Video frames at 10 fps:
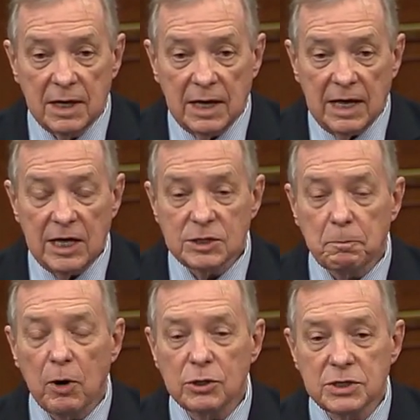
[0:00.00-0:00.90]
He is
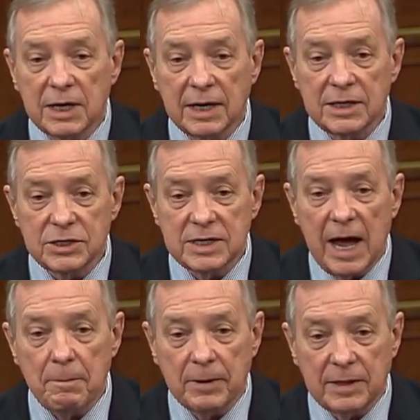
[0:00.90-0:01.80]
personally
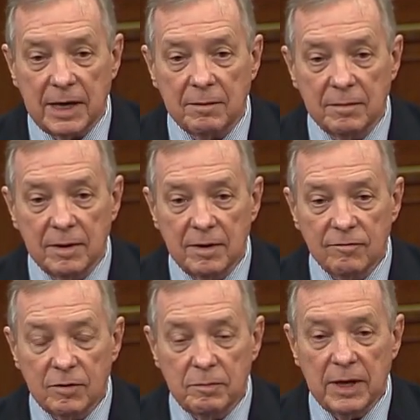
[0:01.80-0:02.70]
stopping them
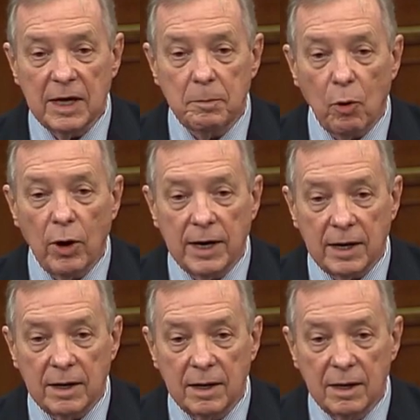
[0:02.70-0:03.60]
from being appointed